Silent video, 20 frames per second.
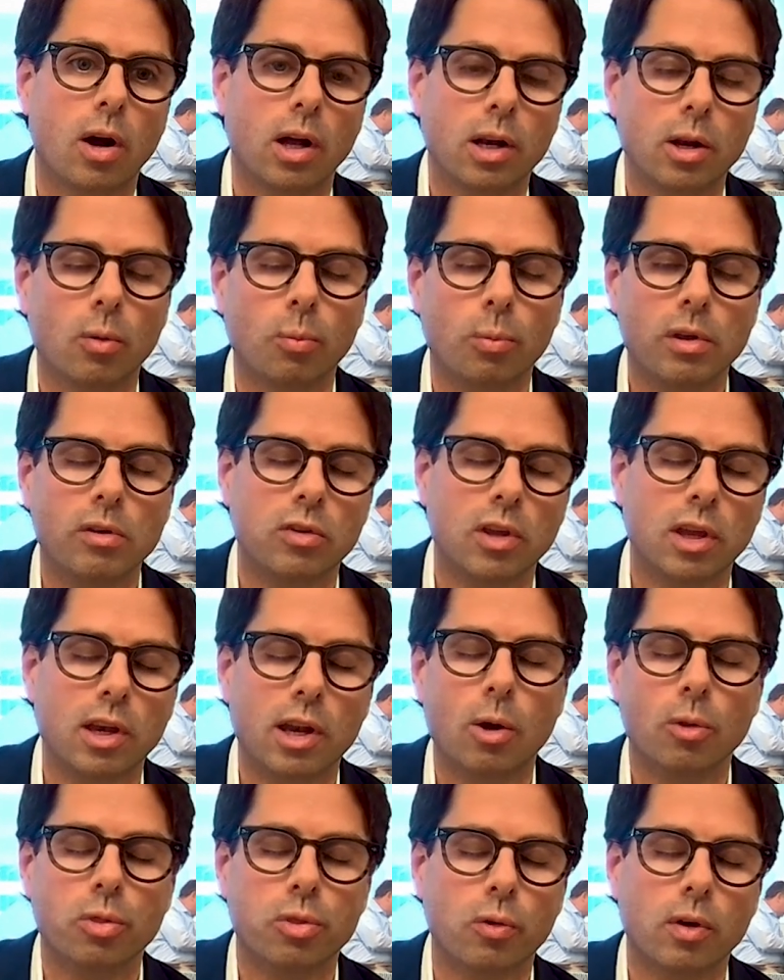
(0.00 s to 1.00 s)
I know we send
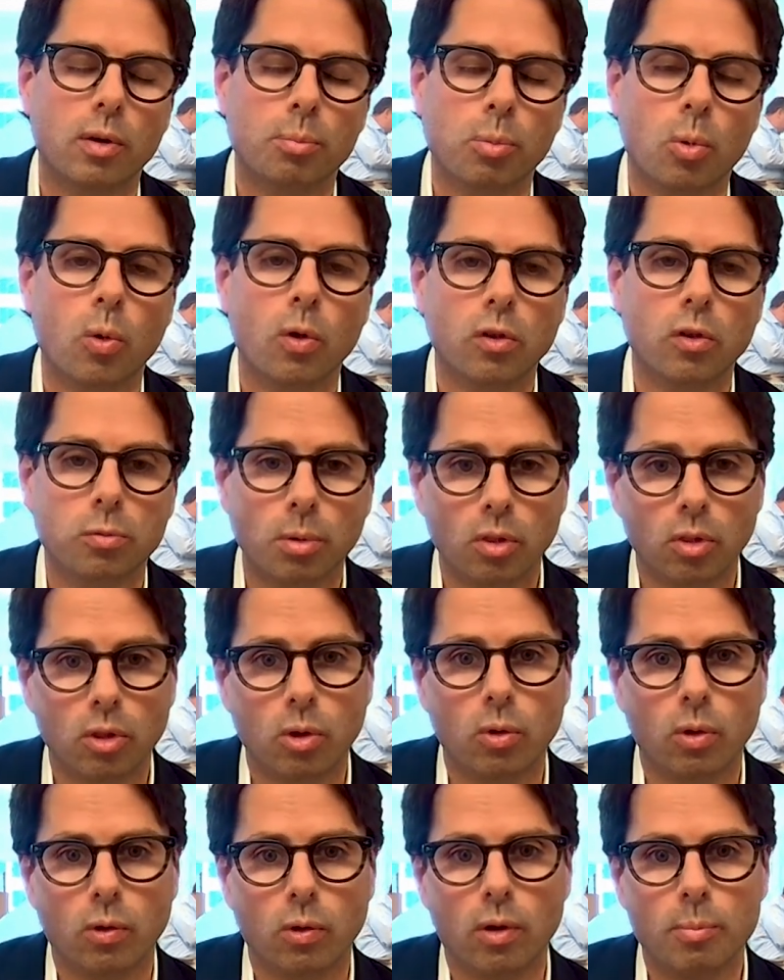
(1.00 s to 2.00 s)
out the reports, but
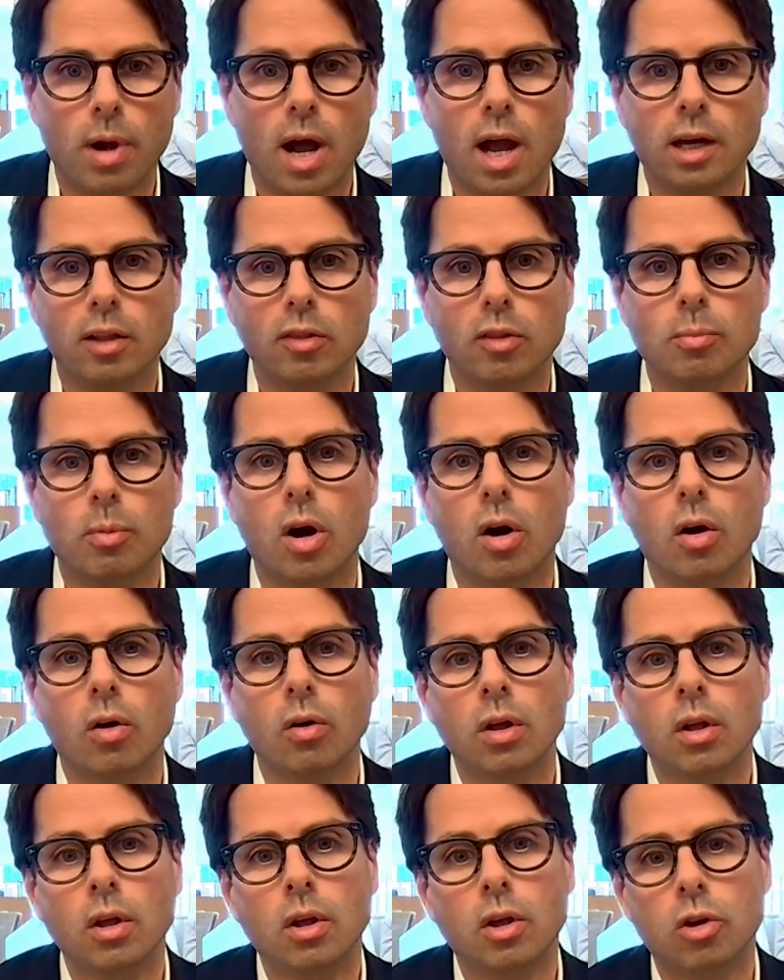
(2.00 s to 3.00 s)
literally reminding them all
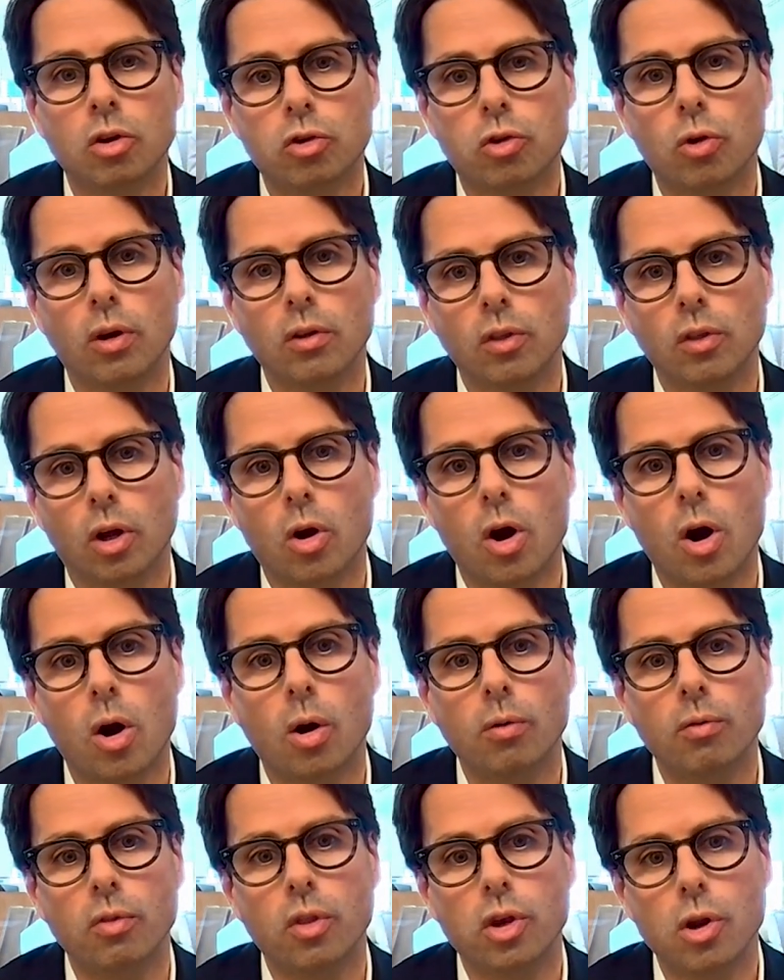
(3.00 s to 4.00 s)
during the call
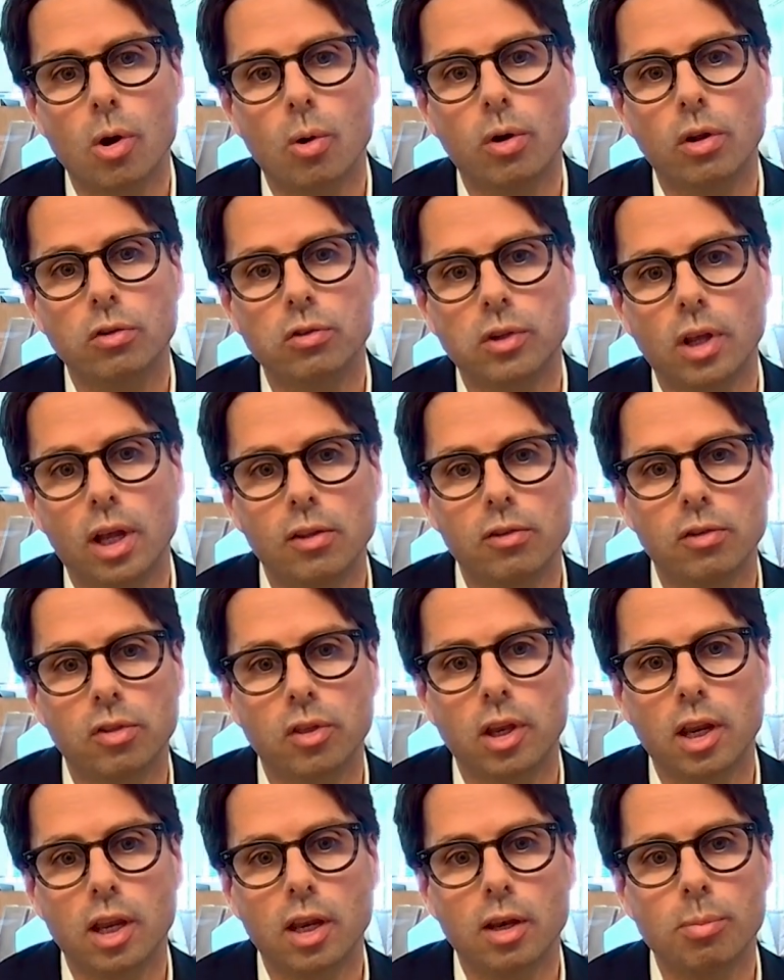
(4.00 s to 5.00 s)
of the notice dates they
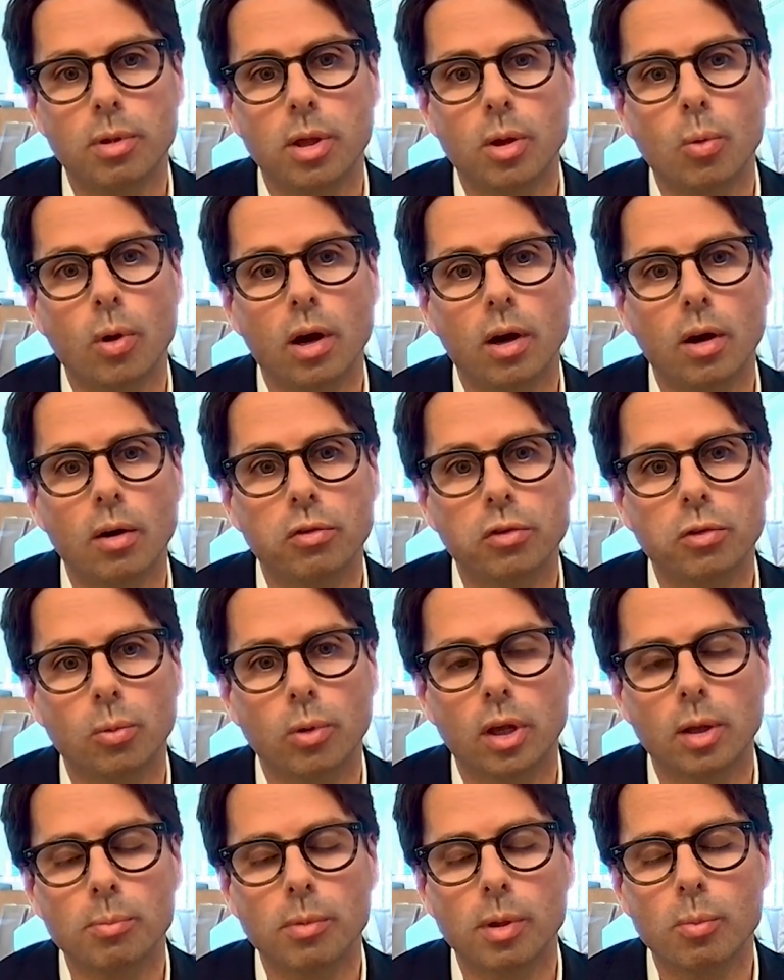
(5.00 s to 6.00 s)
need to be aware of so we
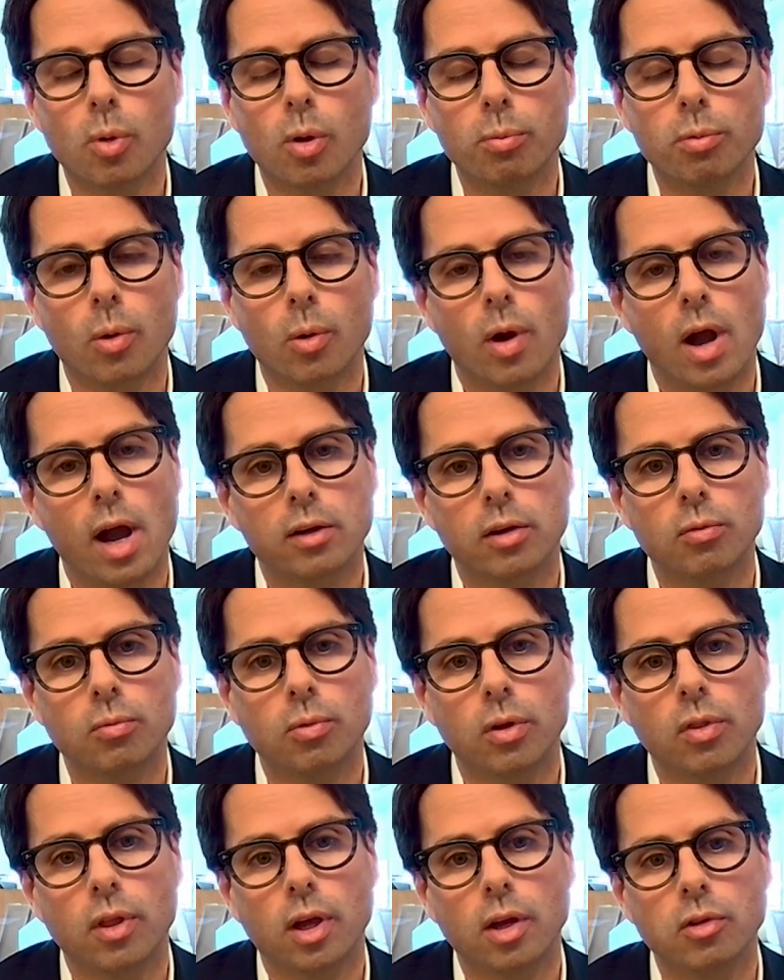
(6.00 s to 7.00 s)
can be more proactive
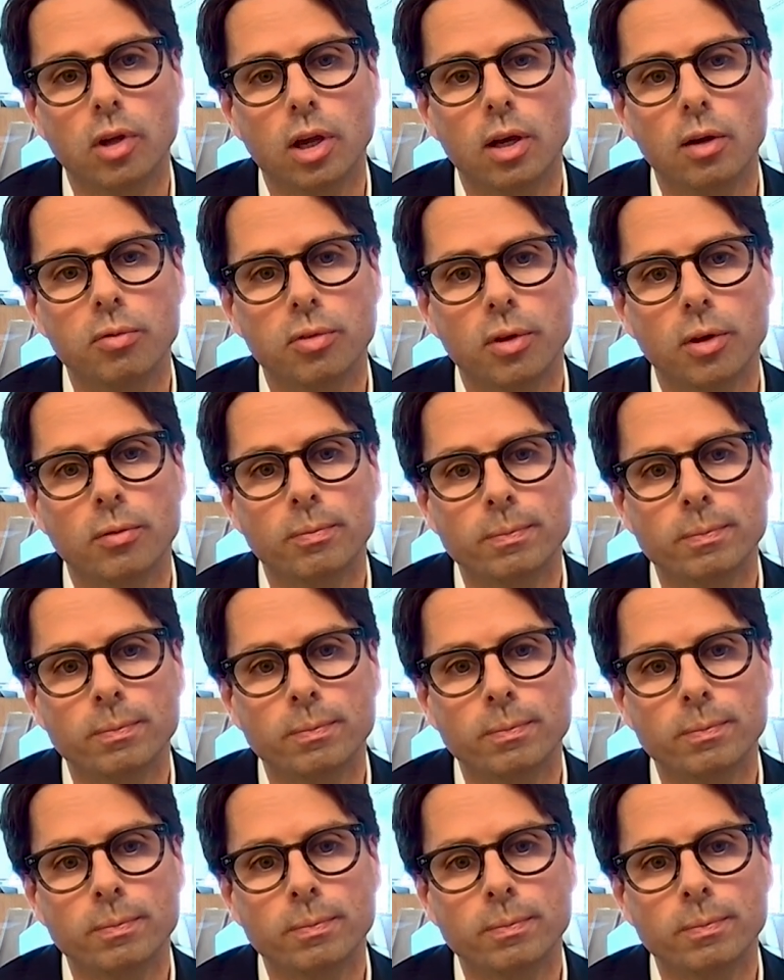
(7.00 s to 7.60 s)
with that data, Phil.